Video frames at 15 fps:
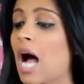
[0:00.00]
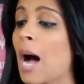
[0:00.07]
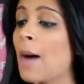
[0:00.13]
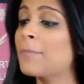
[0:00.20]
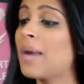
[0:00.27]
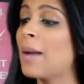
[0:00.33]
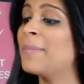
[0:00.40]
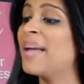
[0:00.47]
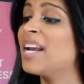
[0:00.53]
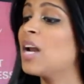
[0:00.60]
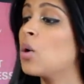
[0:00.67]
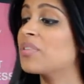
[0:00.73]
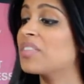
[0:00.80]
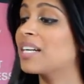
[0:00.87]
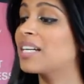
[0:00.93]
I made
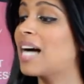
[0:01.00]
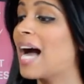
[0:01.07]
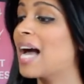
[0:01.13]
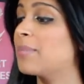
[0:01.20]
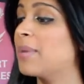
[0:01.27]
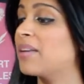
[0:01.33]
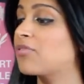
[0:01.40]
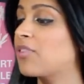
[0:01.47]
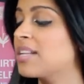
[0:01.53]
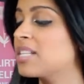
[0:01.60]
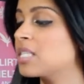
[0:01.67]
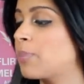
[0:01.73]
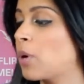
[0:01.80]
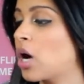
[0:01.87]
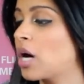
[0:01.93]
out with a guy at my
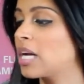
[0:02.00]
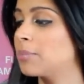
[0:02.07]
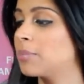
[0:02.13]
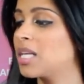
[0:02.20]
friend's party,